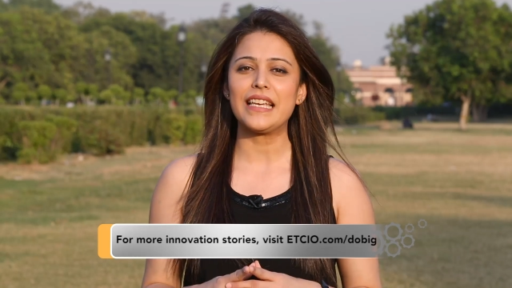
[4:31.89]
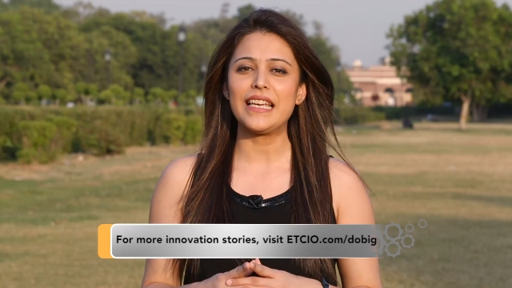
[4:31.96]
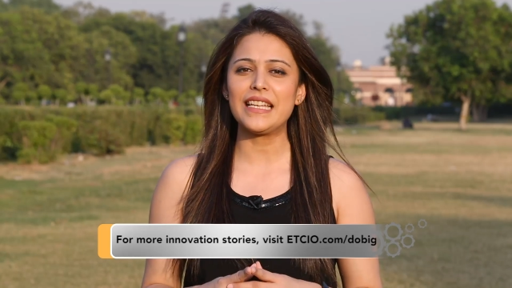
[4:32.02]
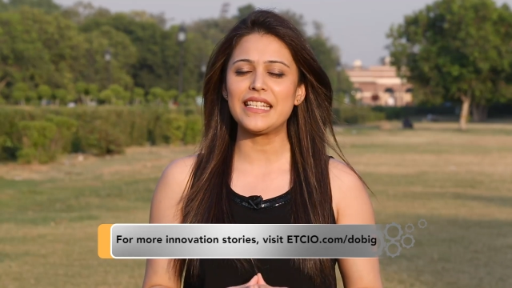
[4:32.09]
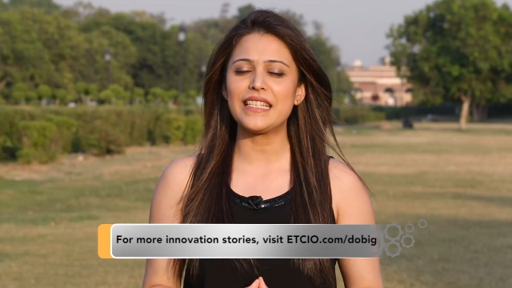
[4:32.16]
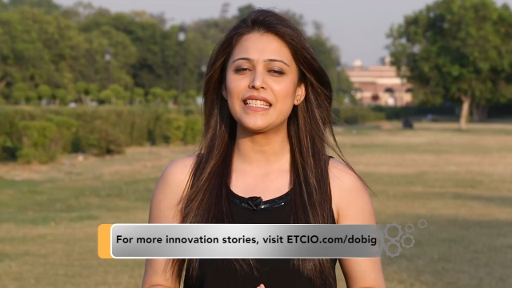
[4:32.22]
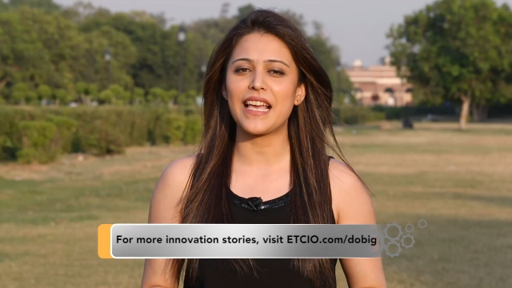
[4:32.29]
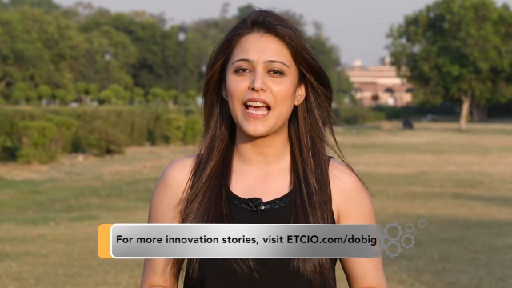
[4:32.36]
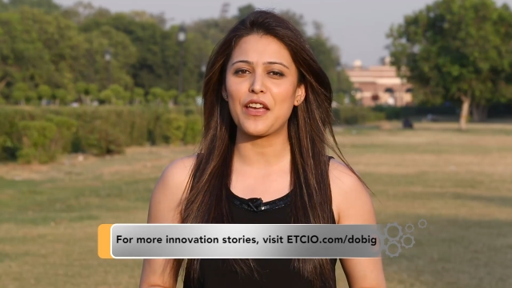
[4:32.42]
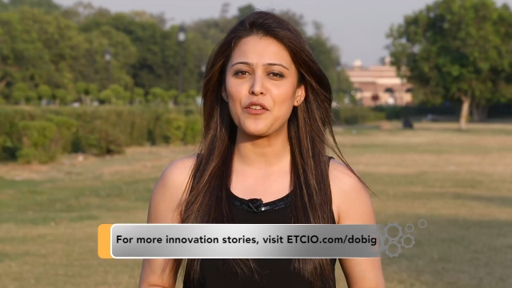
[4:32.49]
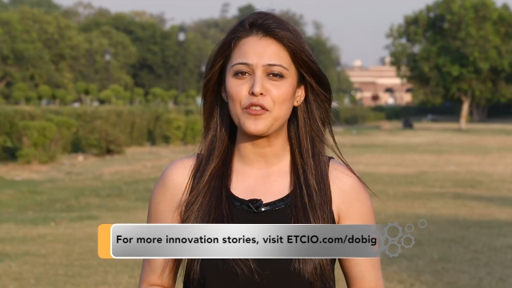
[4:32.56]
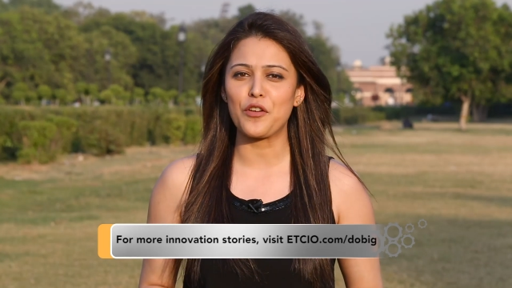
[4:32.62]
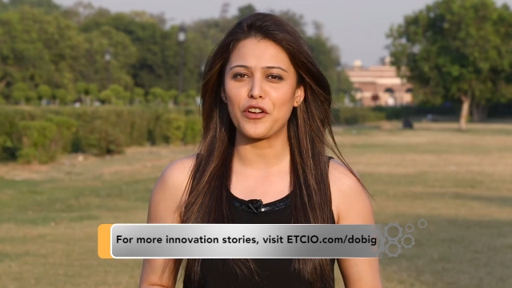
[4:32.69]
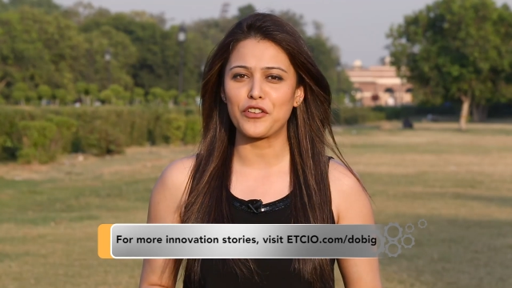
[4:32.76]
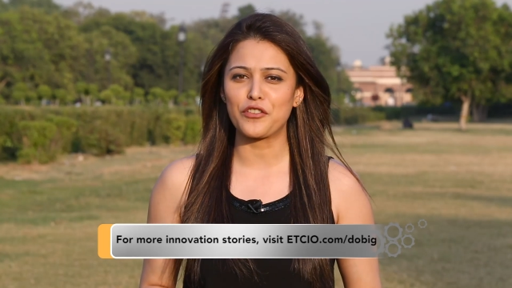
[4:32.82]

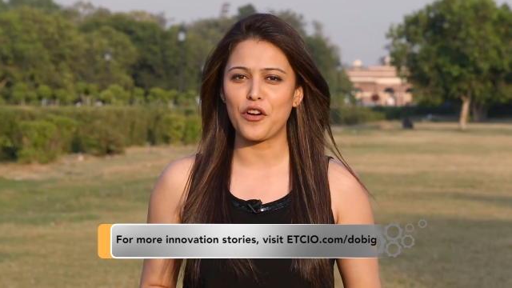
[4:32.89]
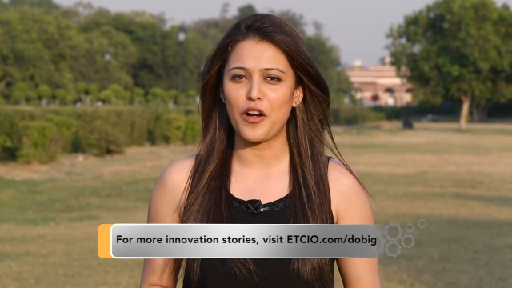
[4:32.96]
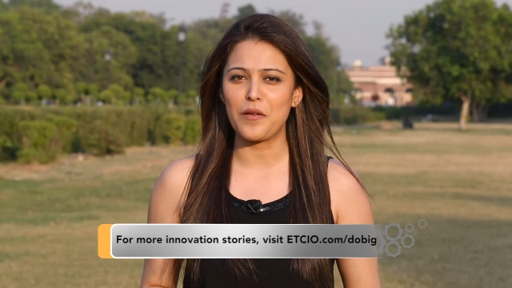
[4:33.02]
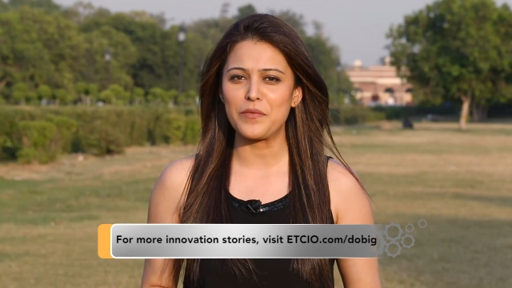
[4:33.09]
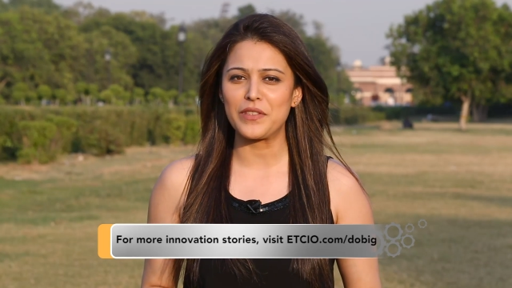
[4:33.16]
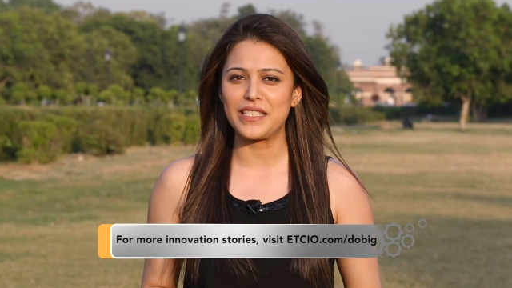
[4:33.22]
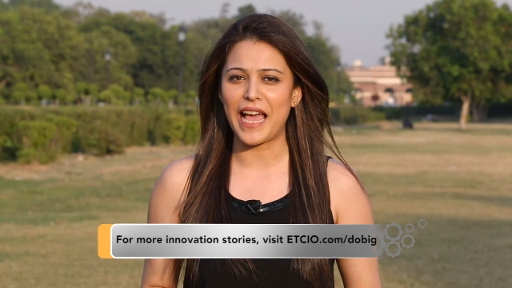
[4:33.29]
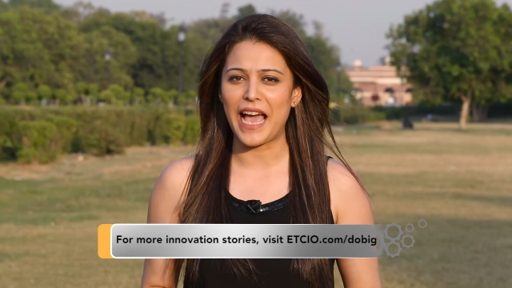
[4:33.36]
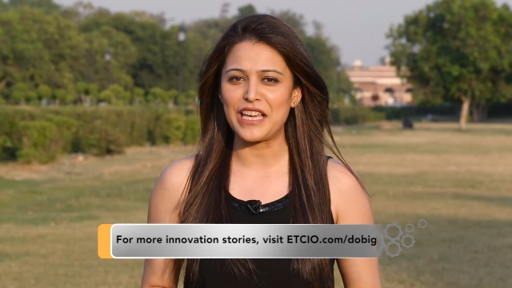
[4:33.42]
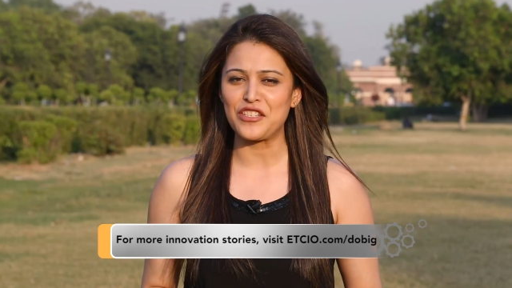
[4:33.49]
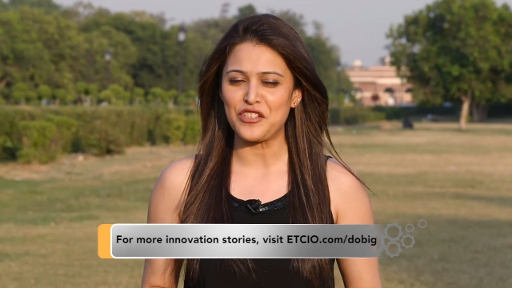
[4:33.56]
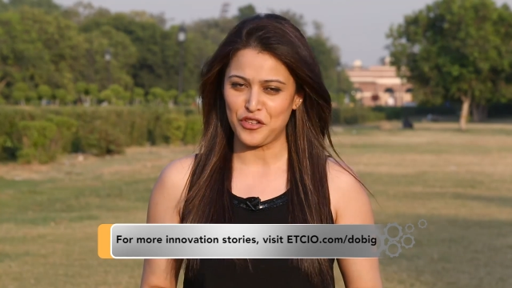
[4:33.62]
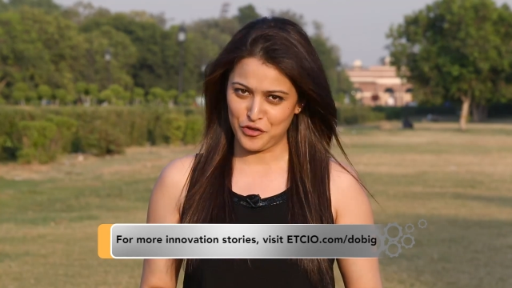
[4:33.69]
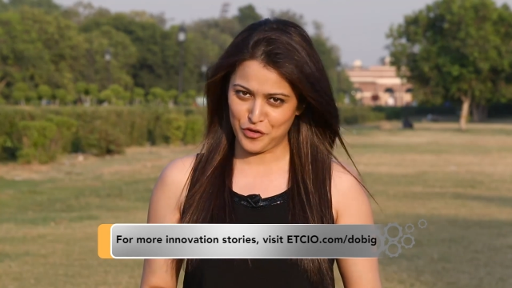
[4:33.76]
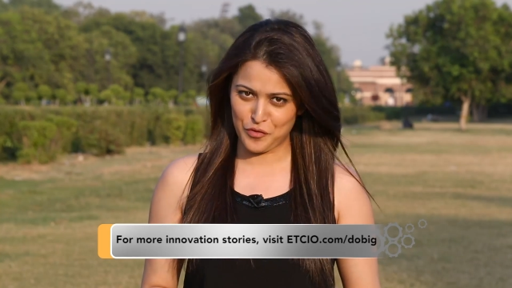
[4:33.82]
etcio.com slash
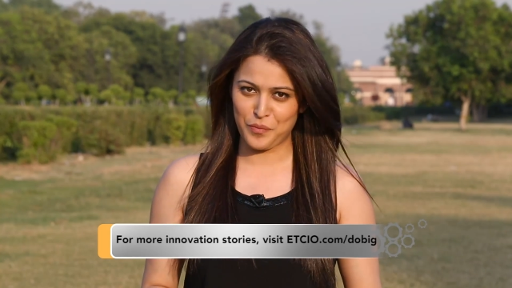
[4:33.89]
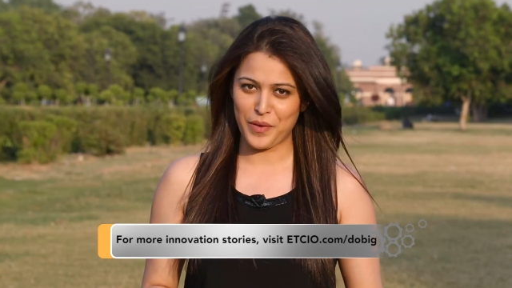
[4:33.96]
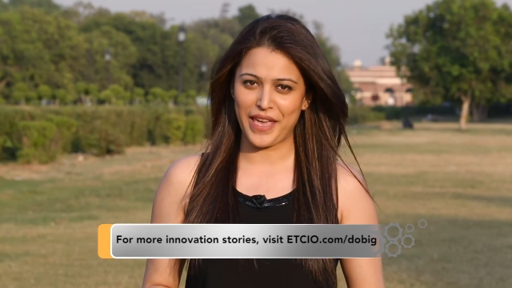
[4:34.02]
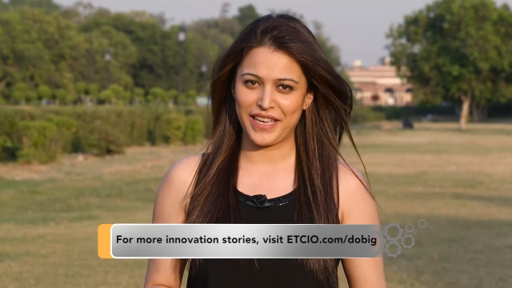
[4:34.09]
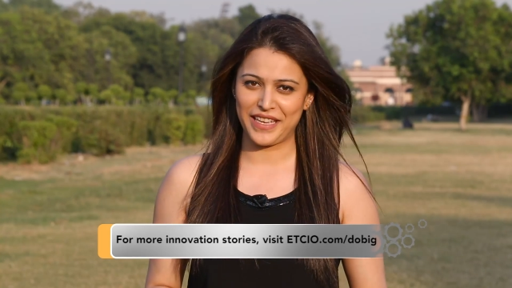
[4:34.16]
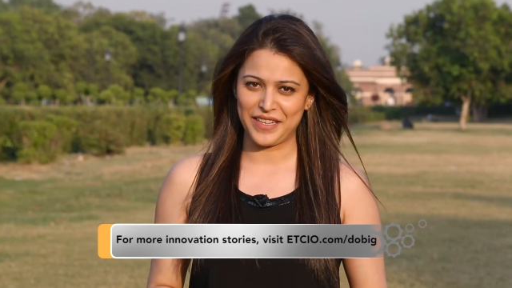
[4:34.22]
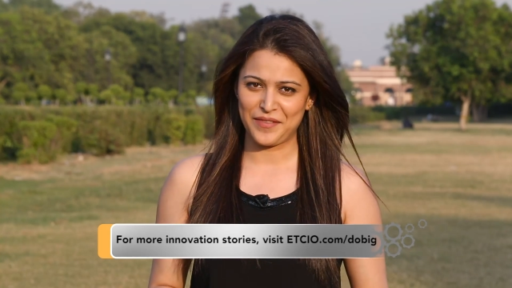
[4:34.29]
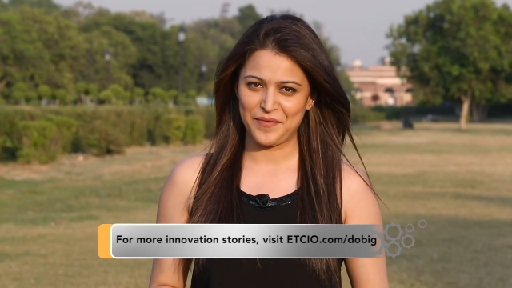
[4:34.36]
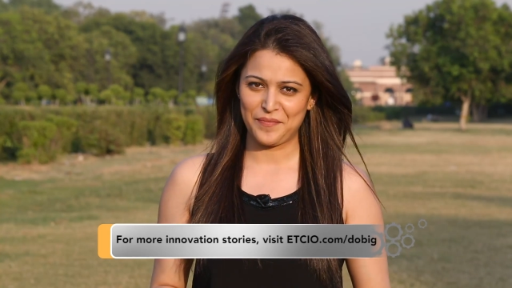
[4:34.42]
do big.